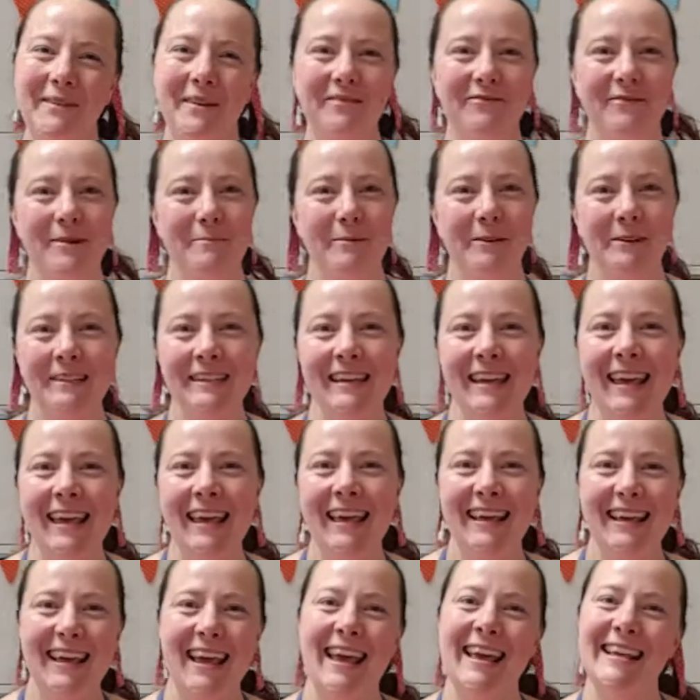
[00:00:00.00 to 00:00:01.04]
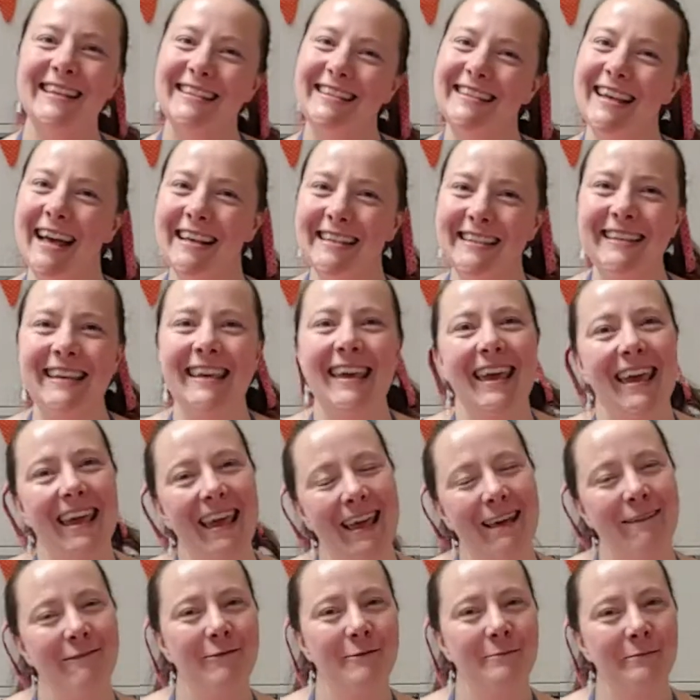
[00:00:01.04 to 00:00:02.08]
everybody, it's Saskia
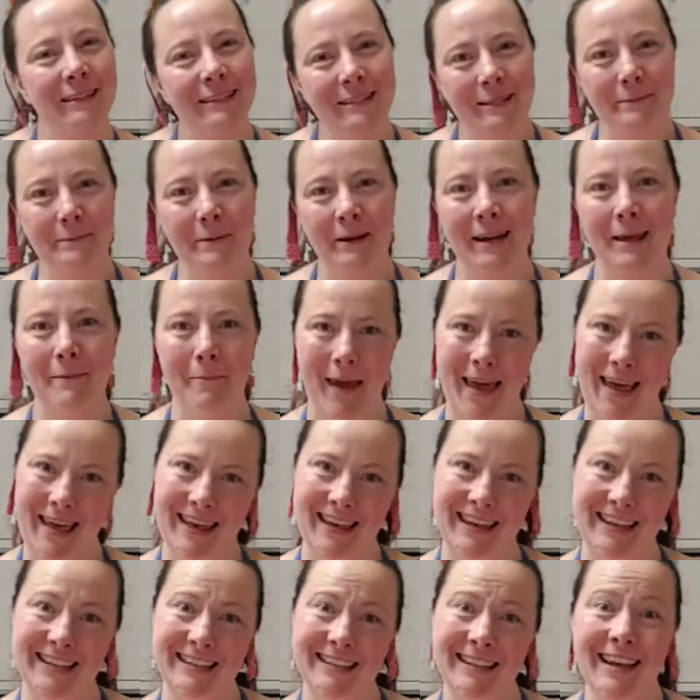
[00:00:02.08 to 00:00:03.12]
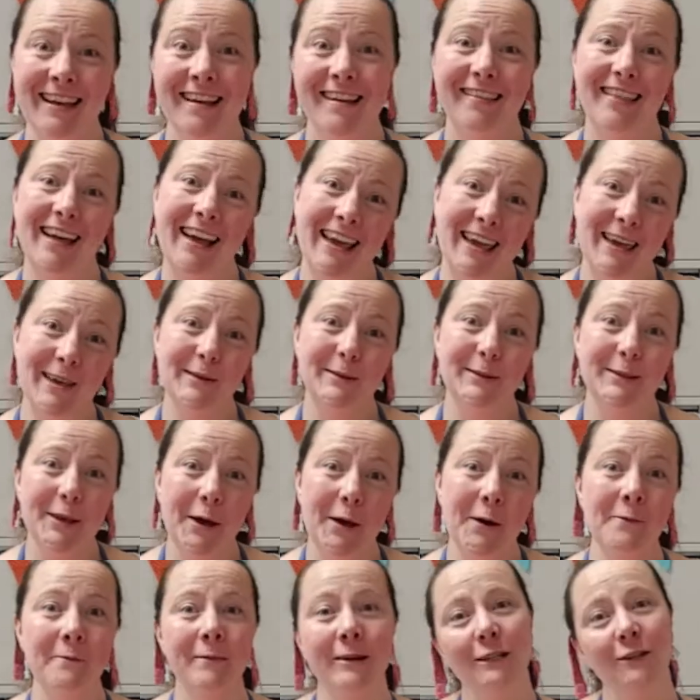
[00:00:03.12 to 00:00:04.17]
here from Little Bunny Bakers. Thank you
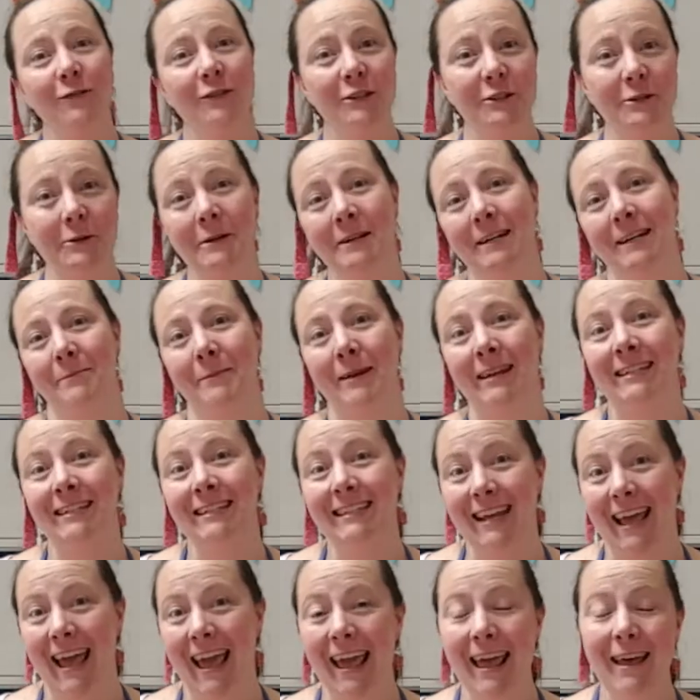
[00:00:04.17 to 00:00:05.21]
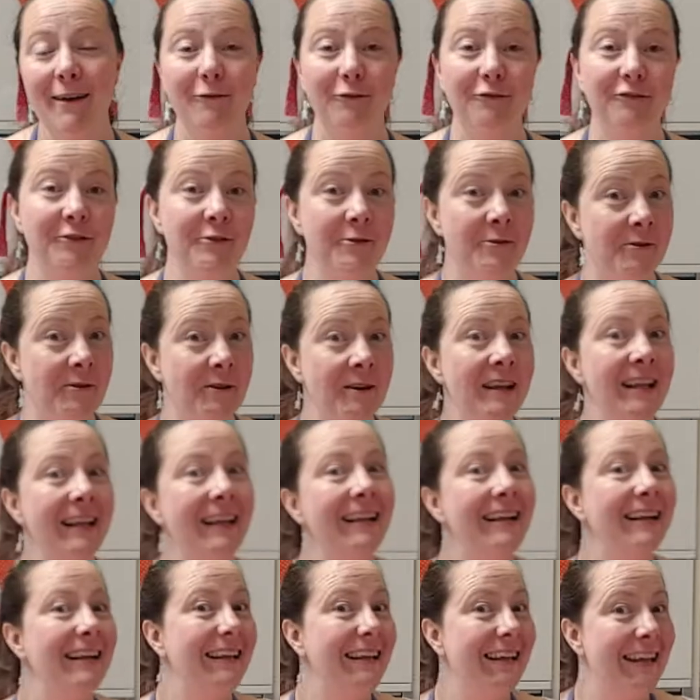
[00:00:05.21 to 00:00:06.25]
so much for joining me today for
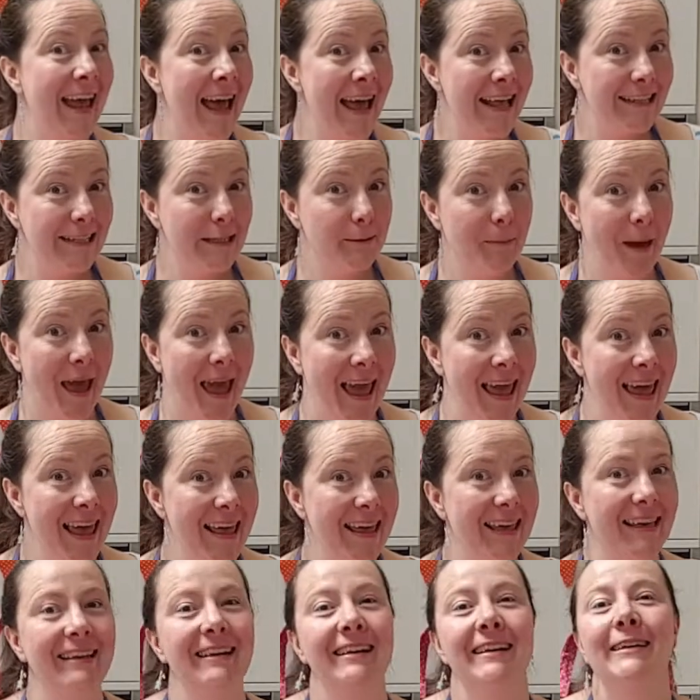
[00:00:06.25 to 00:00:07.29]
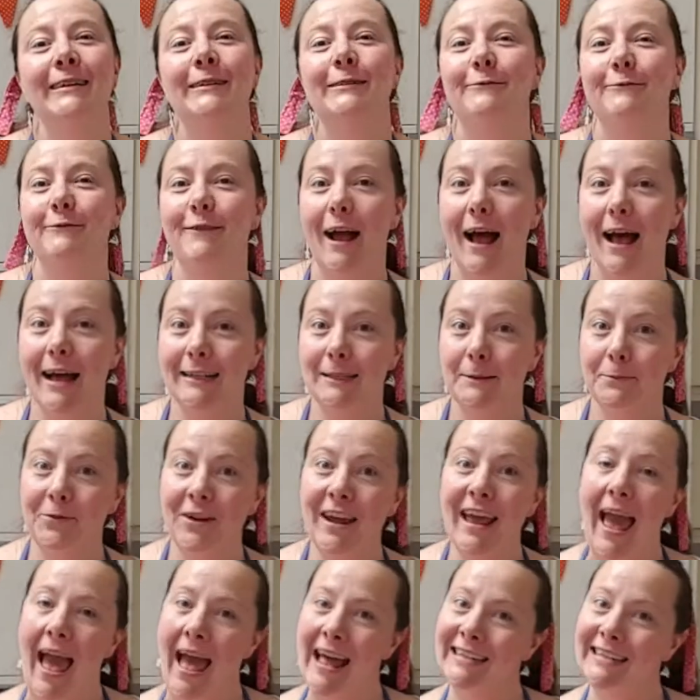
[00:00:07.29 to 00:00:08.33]
Let's Bake
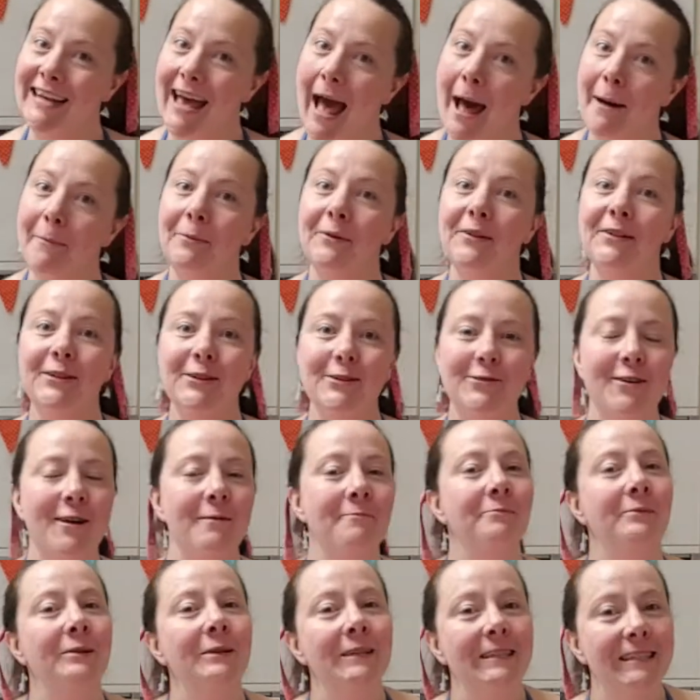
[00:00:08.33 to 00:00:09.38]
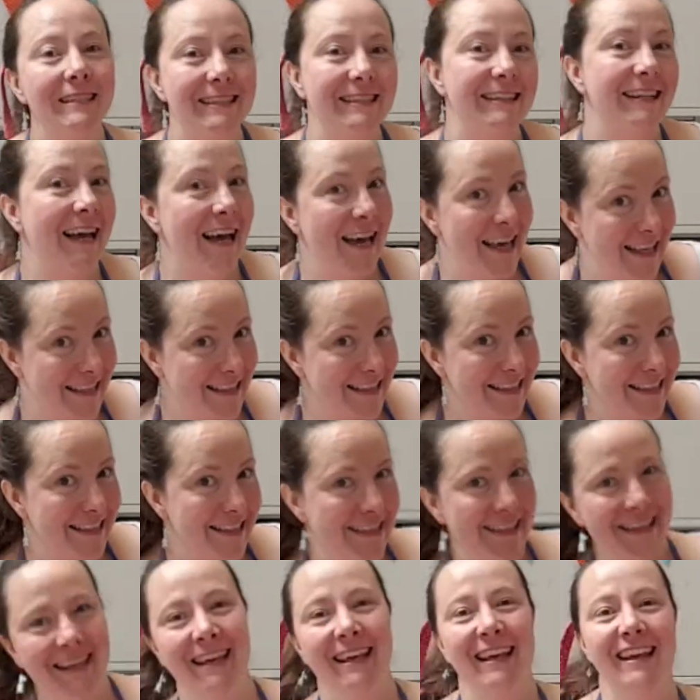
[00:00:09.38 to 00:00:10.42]
Raspberry and Apple Crumble Slice.
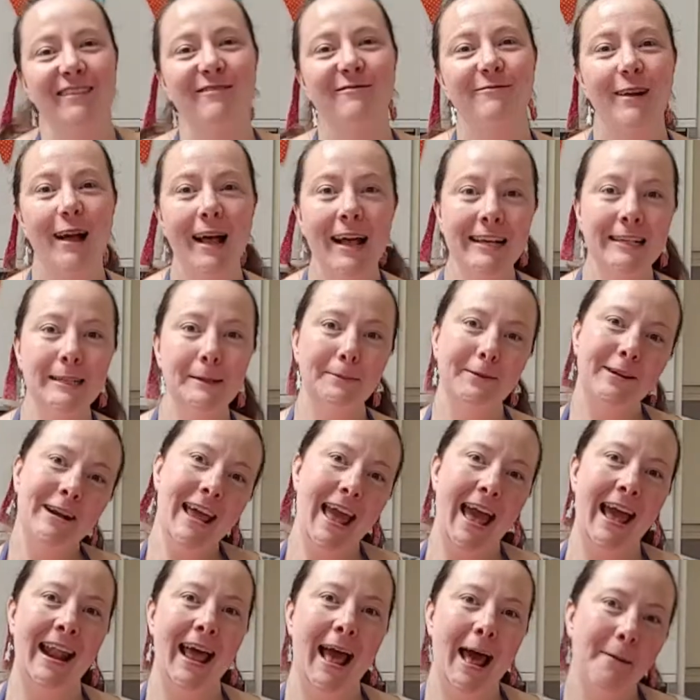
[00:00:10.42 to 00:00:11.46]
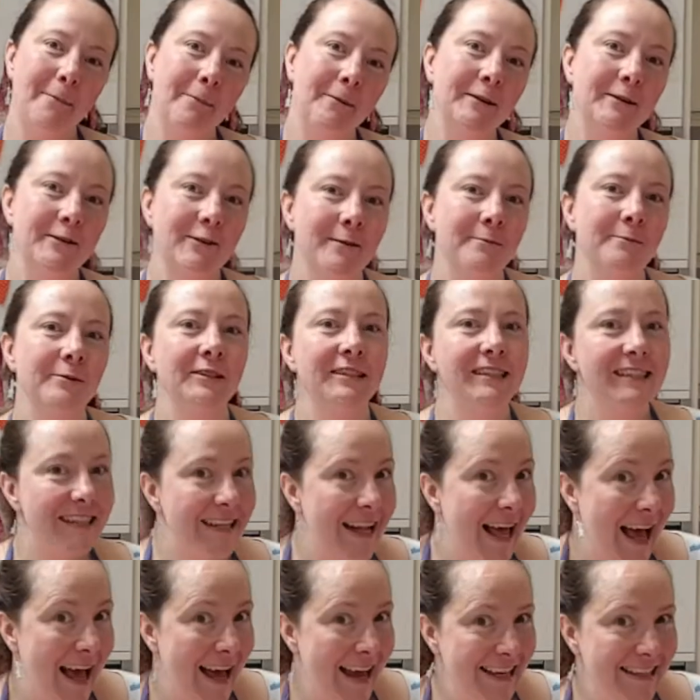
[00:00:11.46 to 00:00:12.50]
Raspberry and Apple Crumble
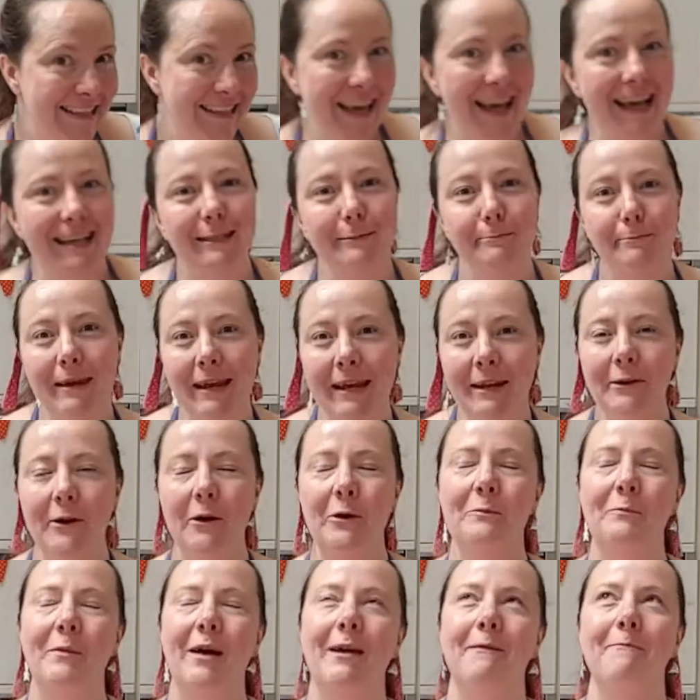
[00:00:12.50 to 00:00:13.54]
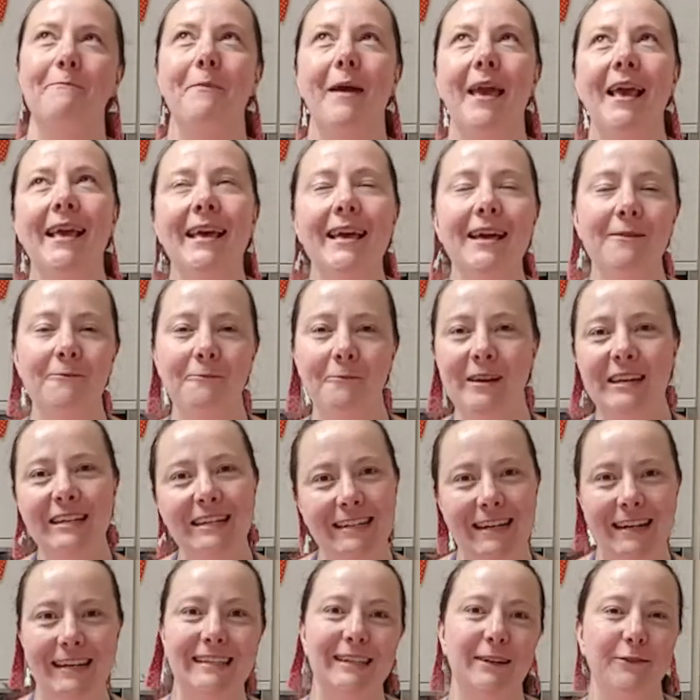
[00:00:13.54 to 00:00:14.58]
Slice has been on my baking
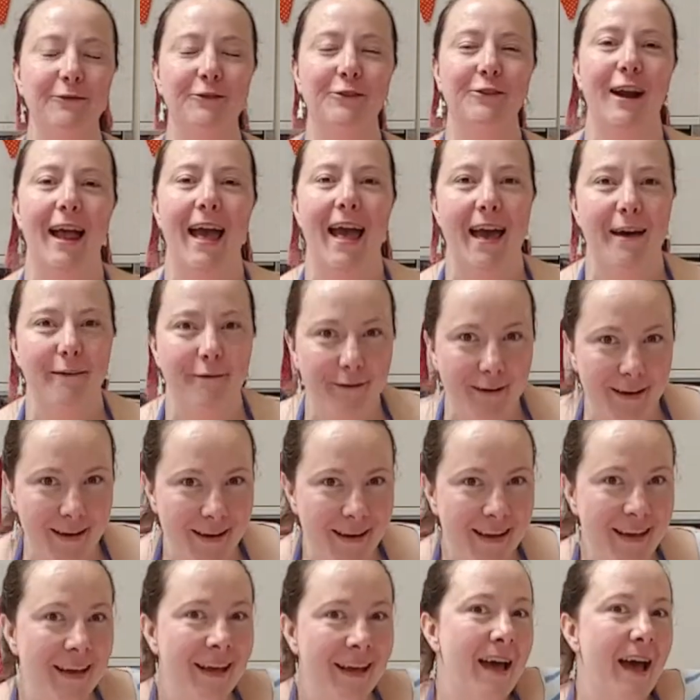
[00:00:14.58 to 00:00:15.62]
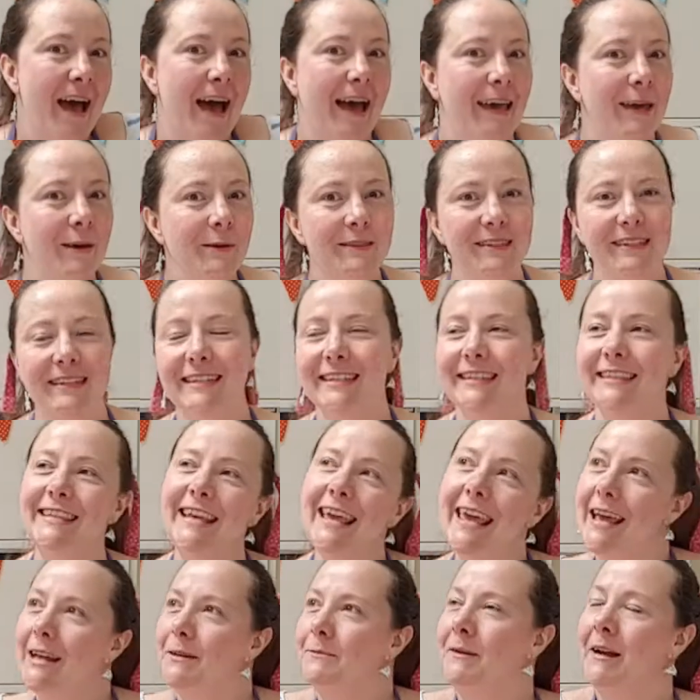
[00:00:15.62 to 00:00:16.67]
wish list forever. I used to
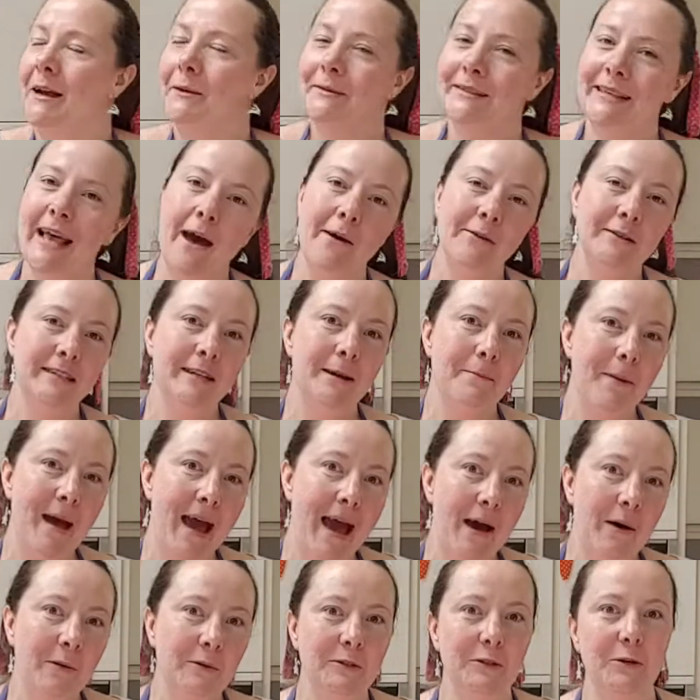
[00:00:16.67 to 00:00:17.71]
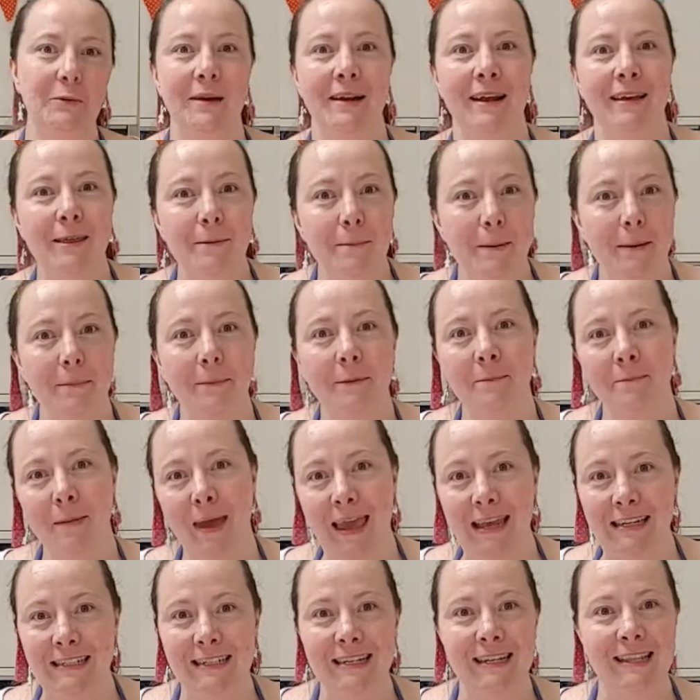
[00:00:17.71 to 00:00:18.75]
see it when I was out and about or when other people
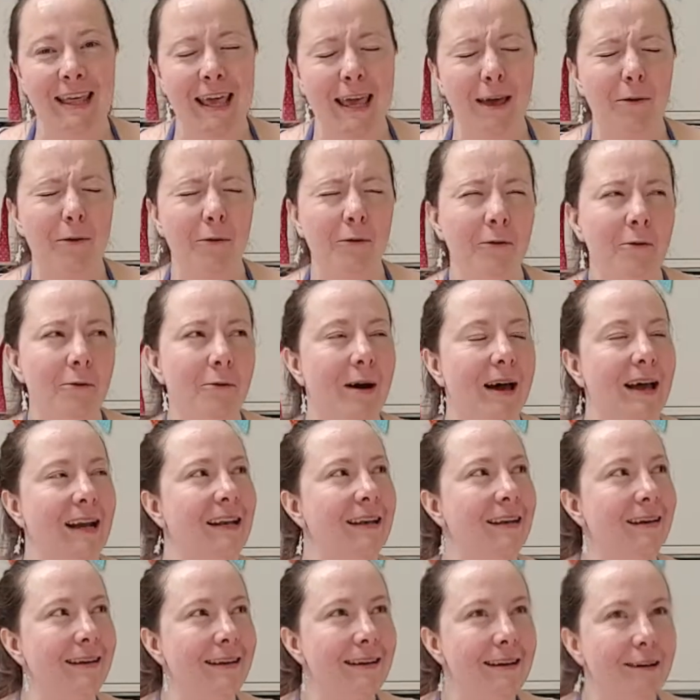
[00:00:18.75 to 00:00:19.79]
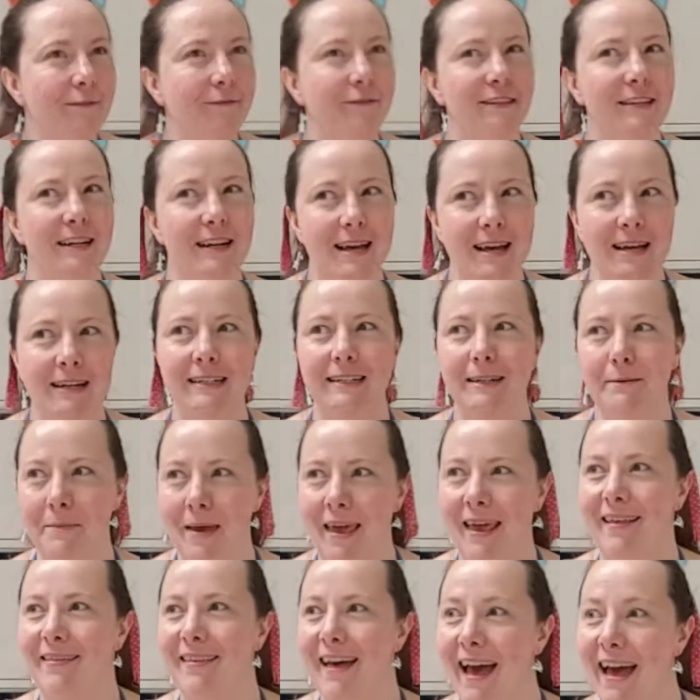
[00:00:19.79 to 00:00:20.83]
made it and think, oh, I'd love to learn to
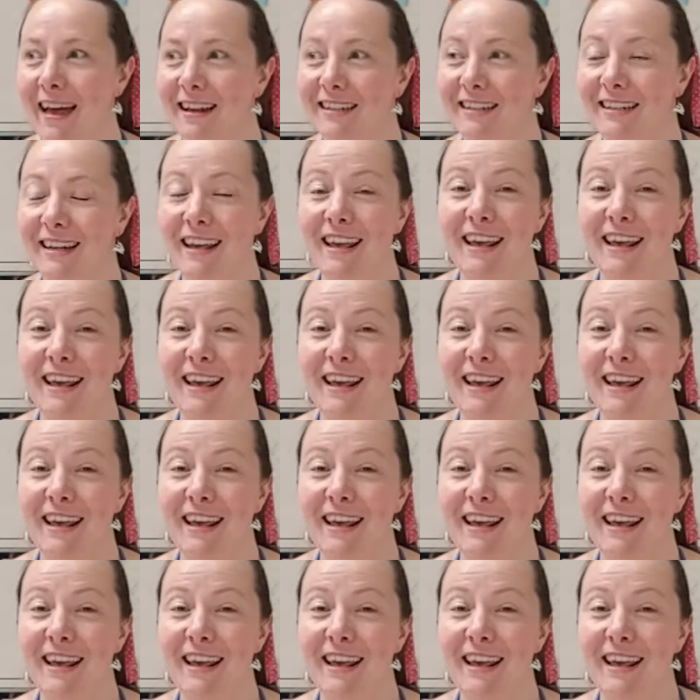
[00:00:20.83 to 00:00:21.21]
make that.